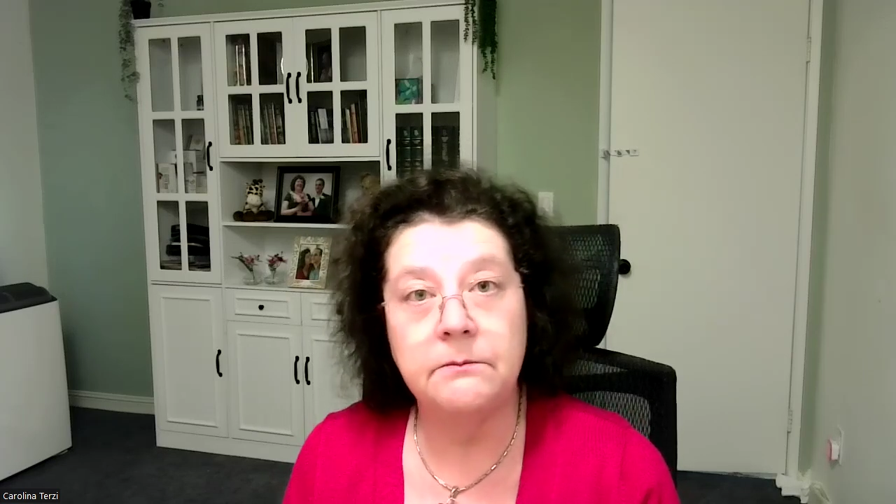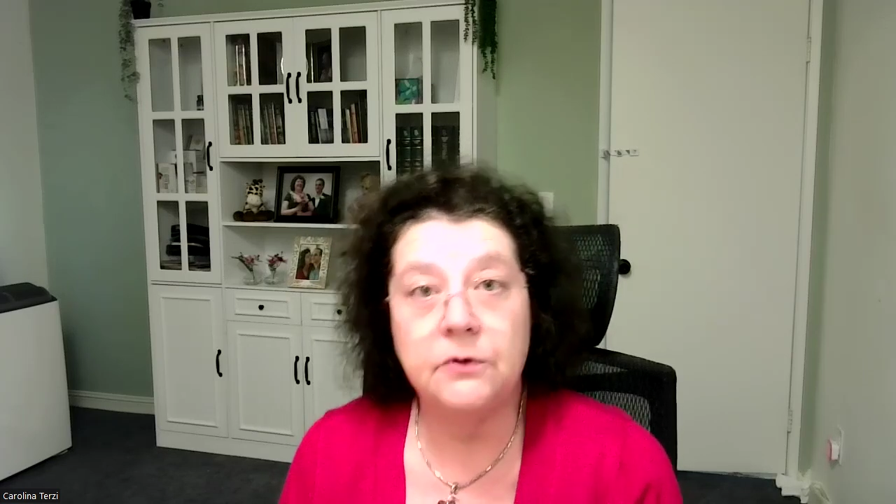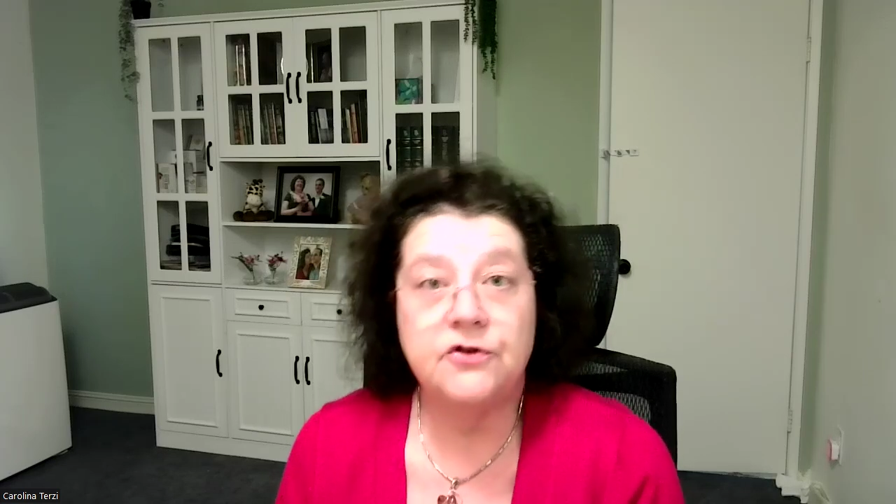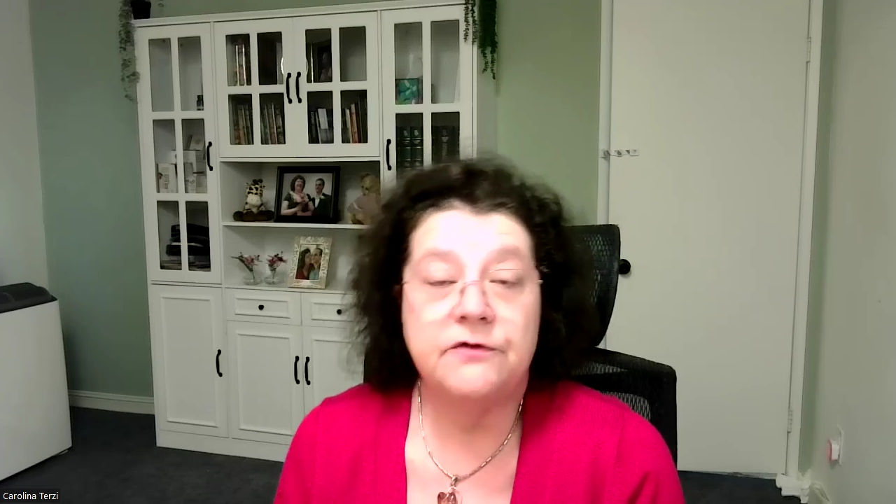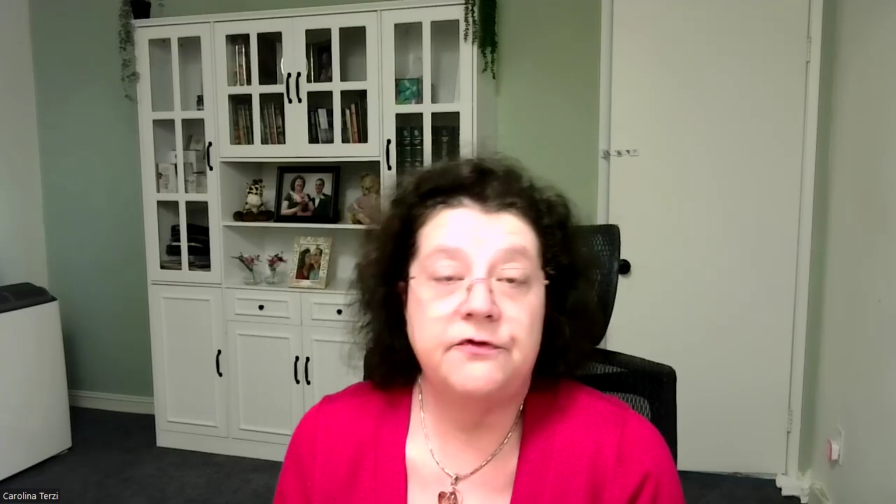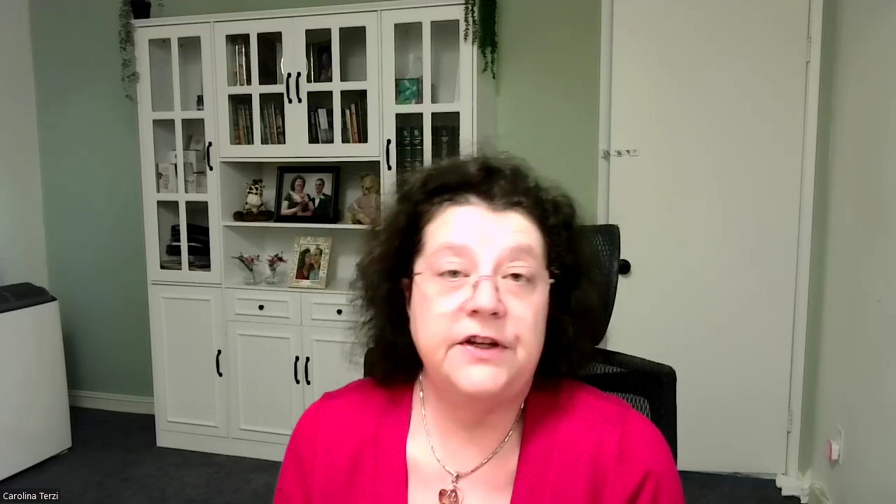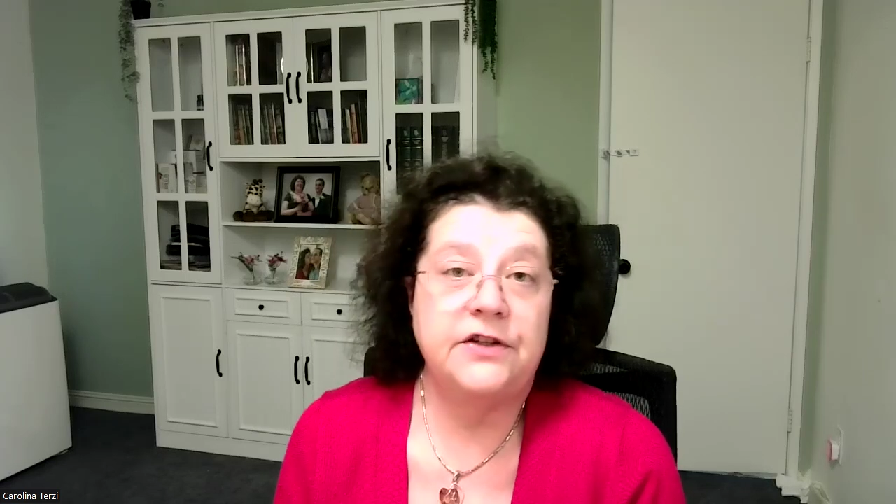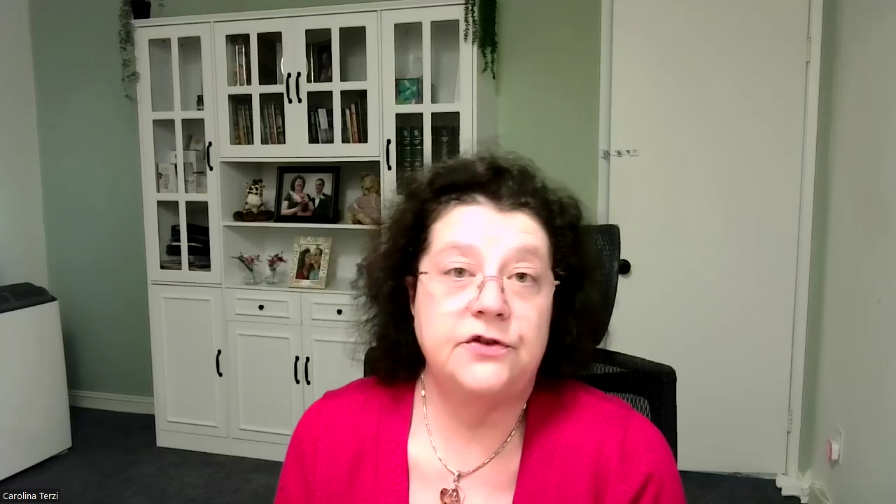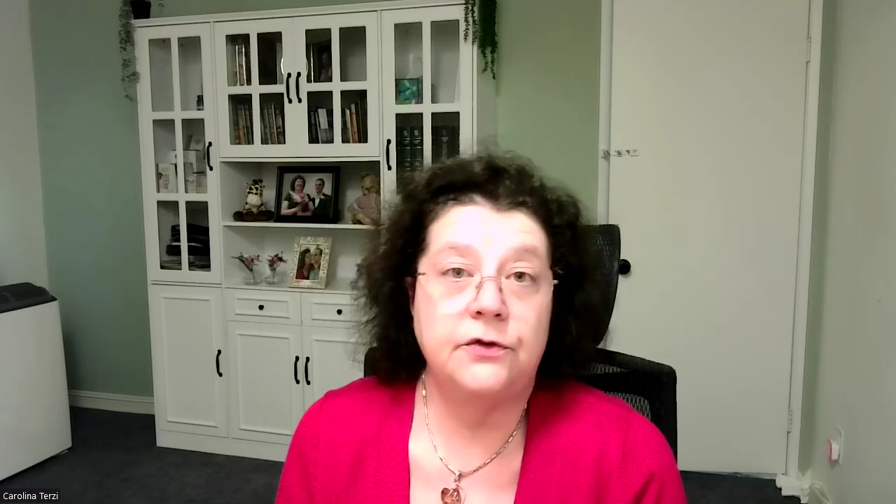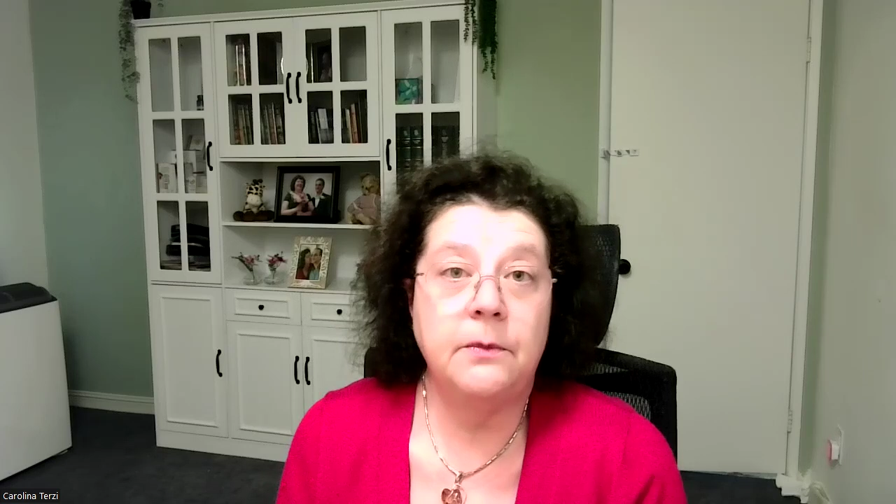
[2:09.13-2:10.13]
Merchant
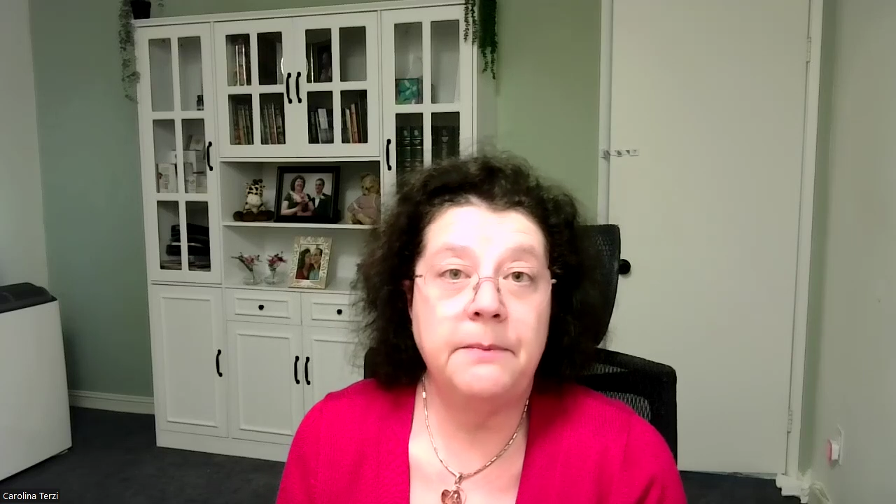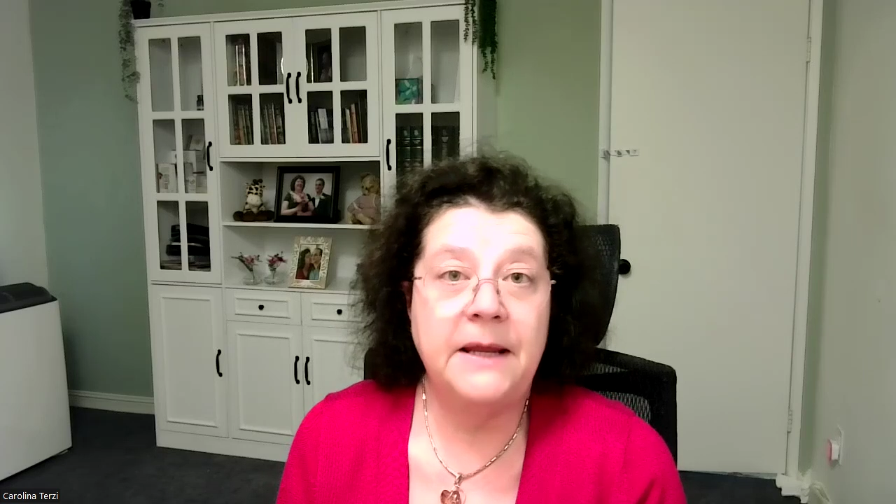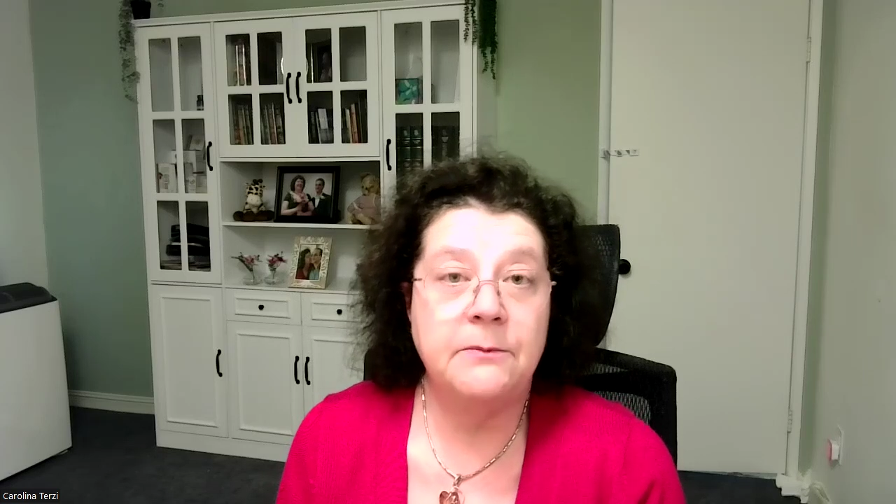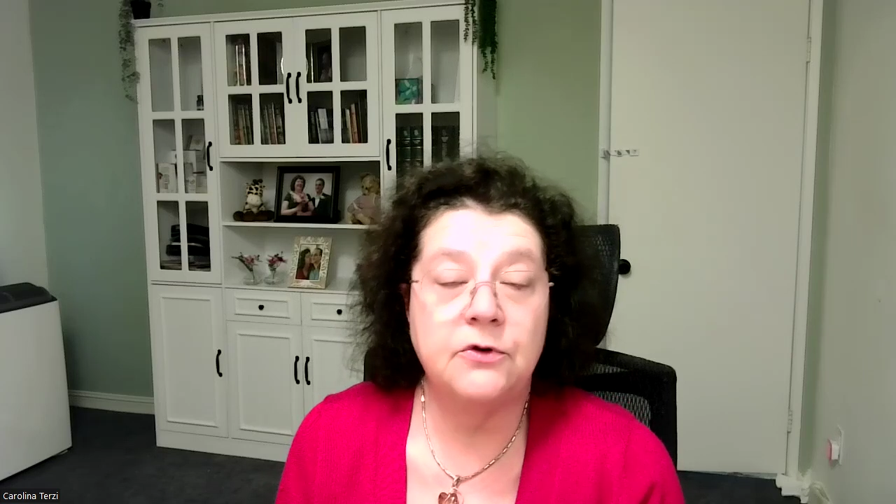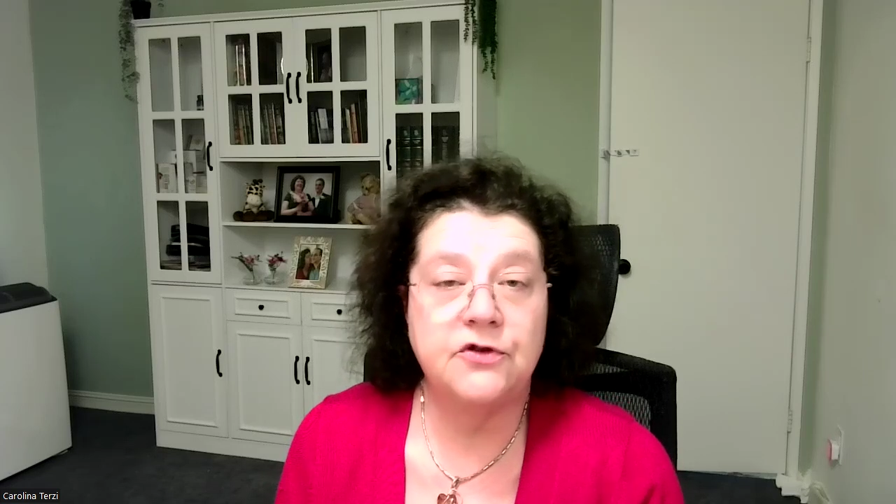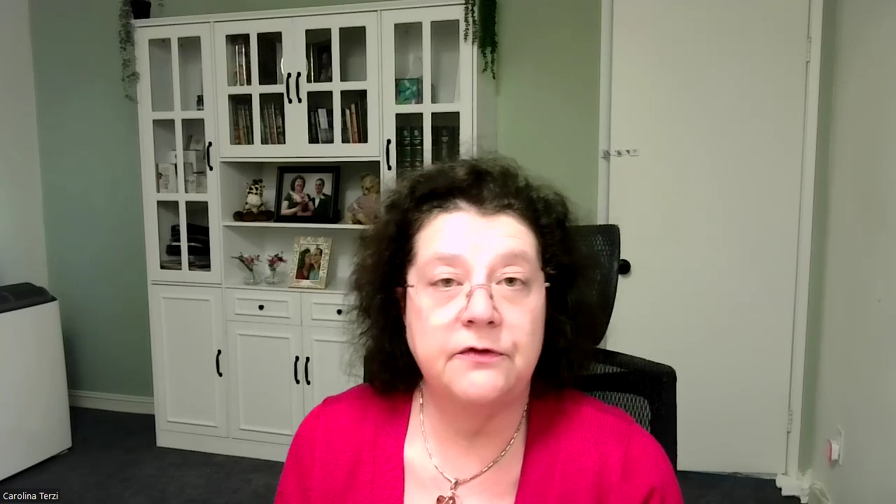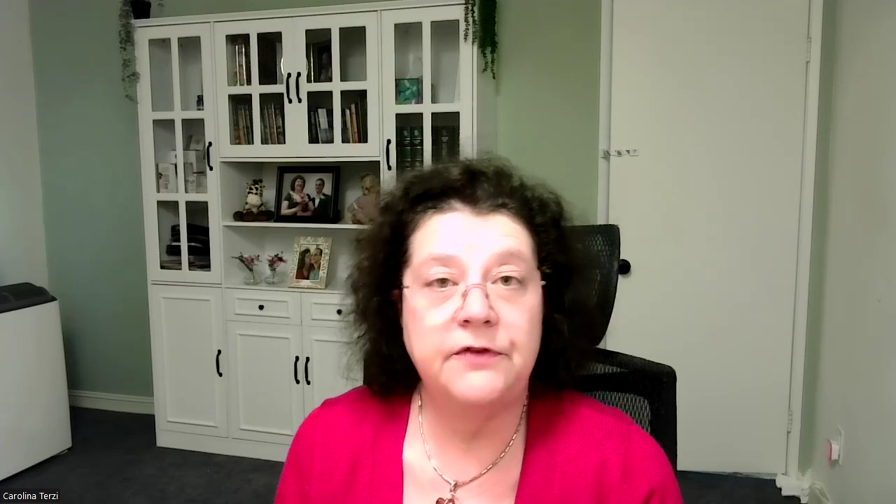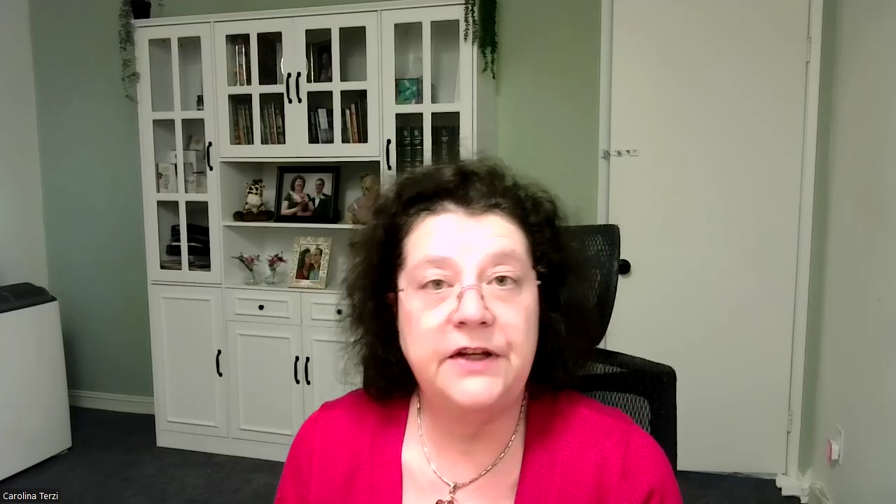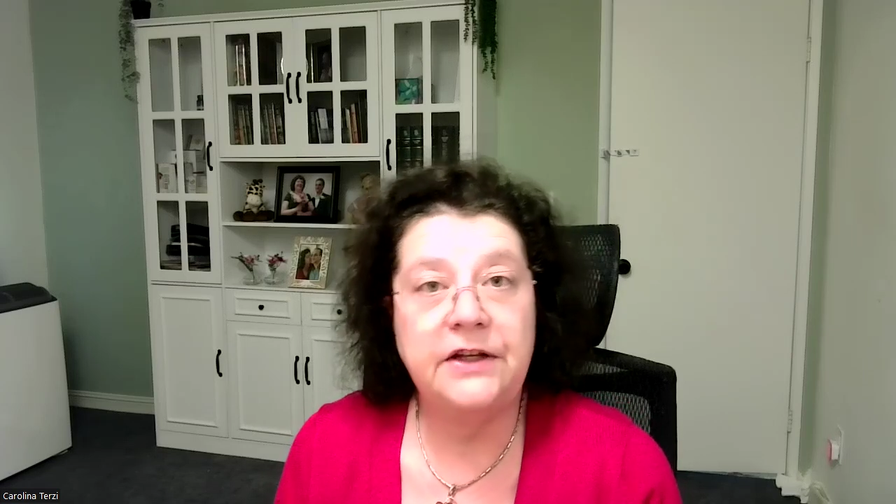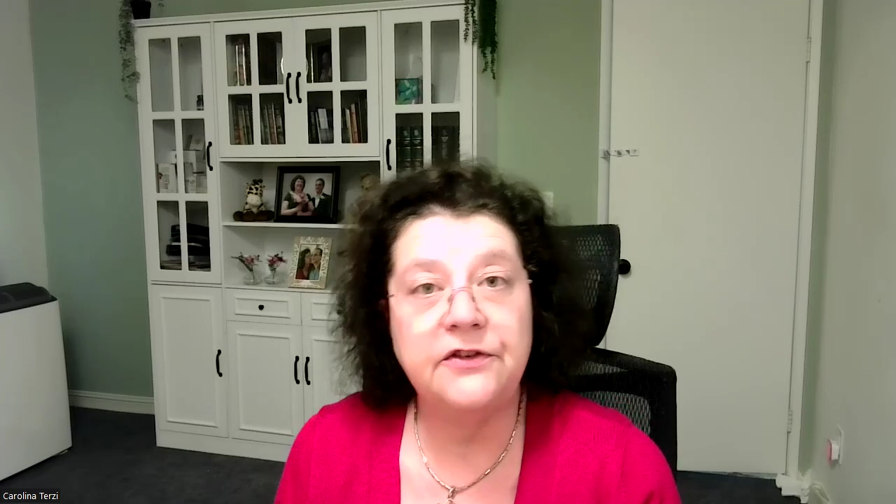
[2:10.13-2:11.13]
fees, you don't pay merchant
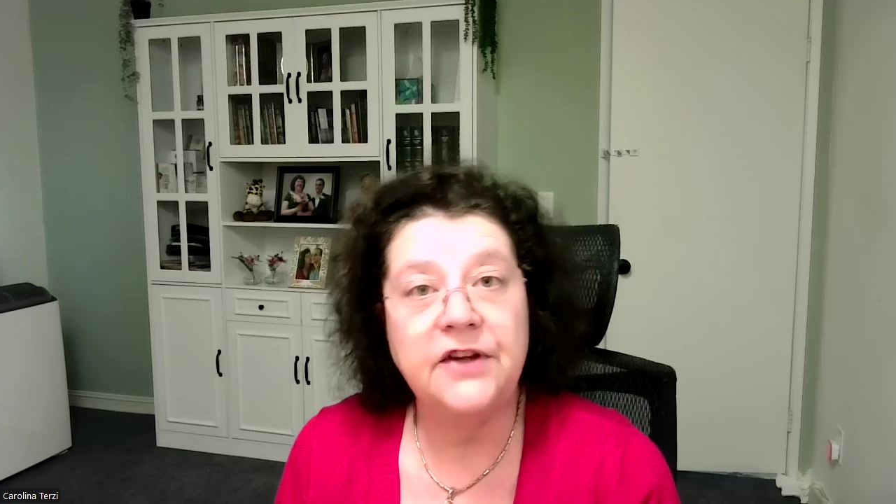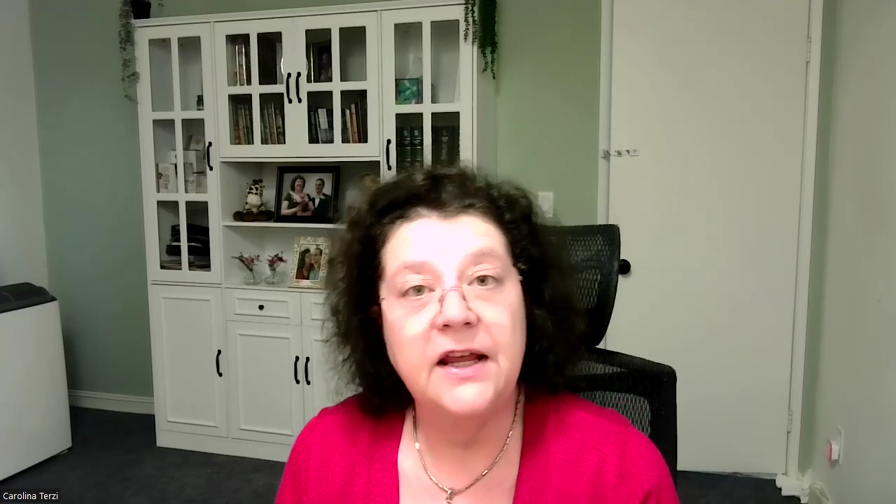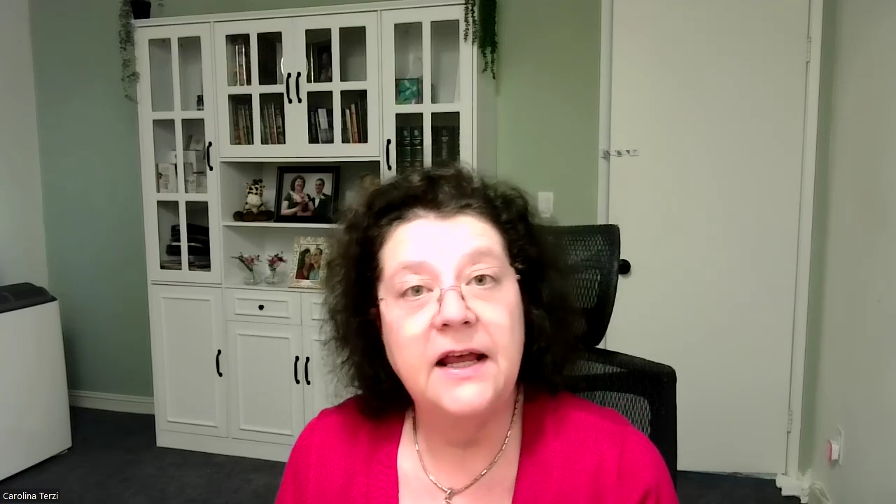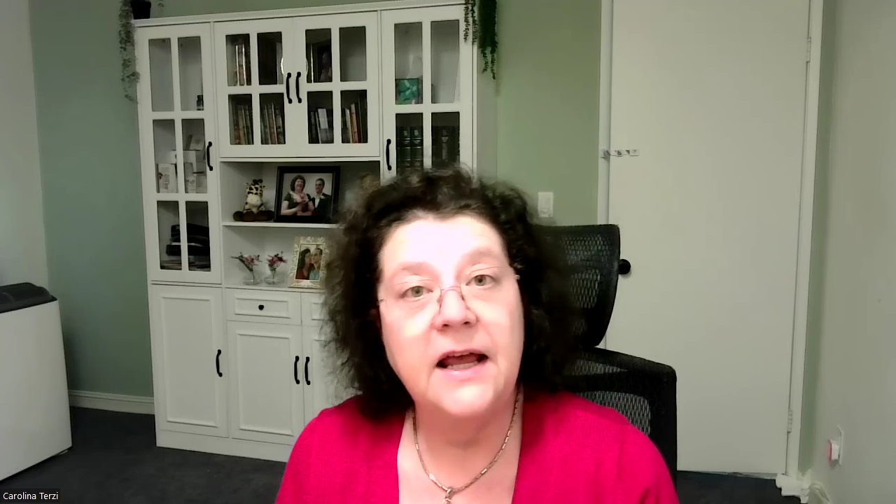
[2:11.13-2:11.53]
fees